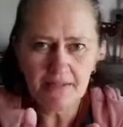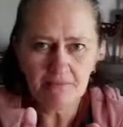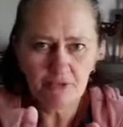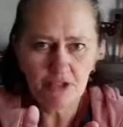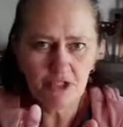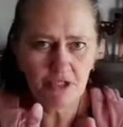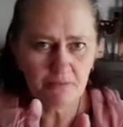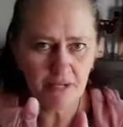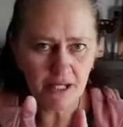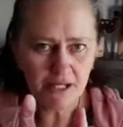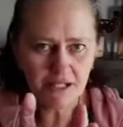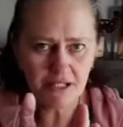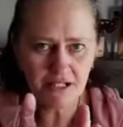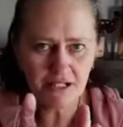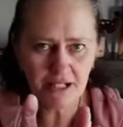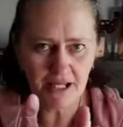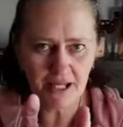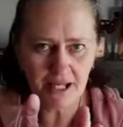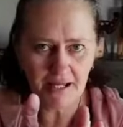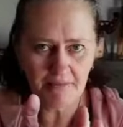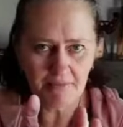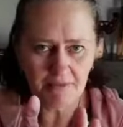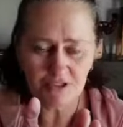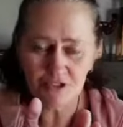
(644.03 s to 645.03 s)
When you make it a
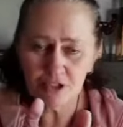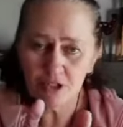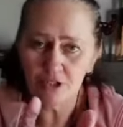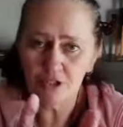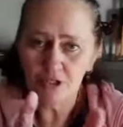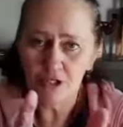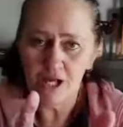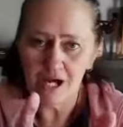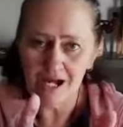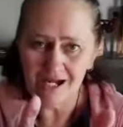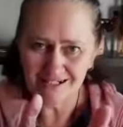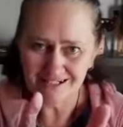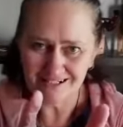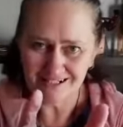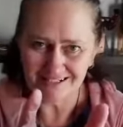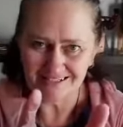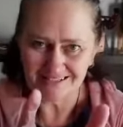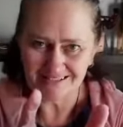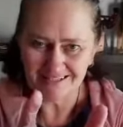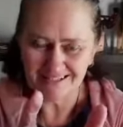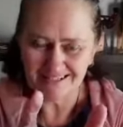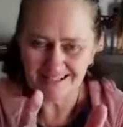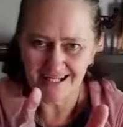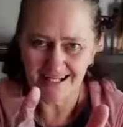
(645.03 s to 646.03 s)
game, it's lighter,
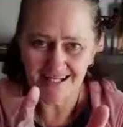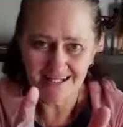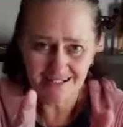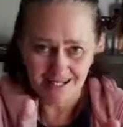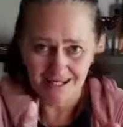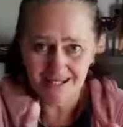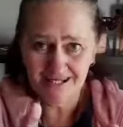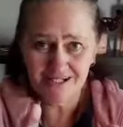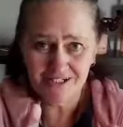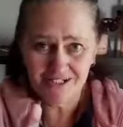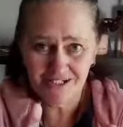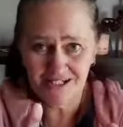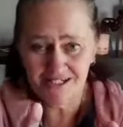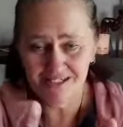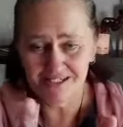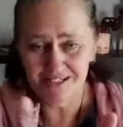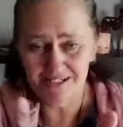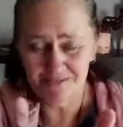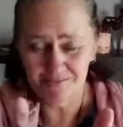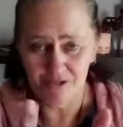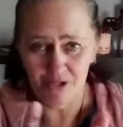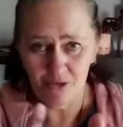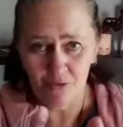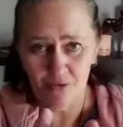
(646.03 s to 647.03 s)
okay? It actually gets to
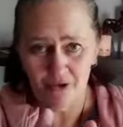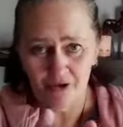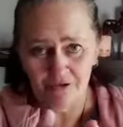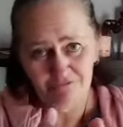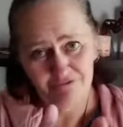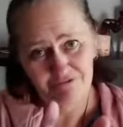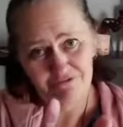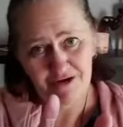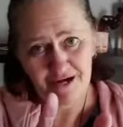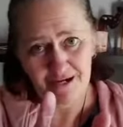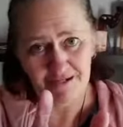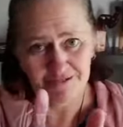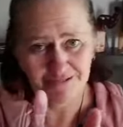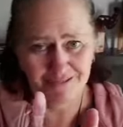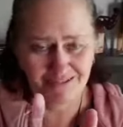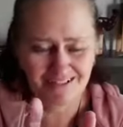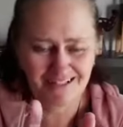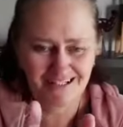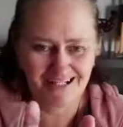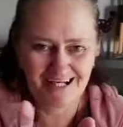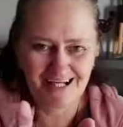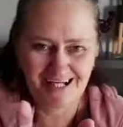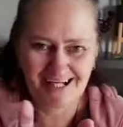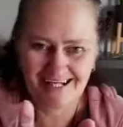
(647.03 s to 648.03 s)
be quite fun,
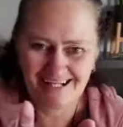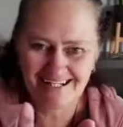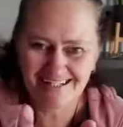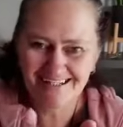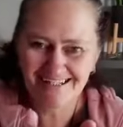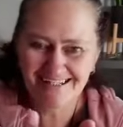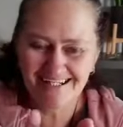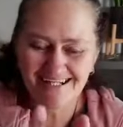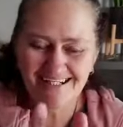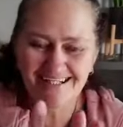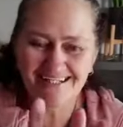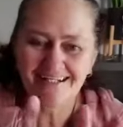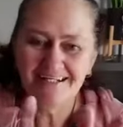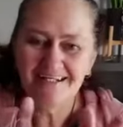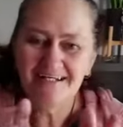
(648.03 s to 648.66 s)
okay?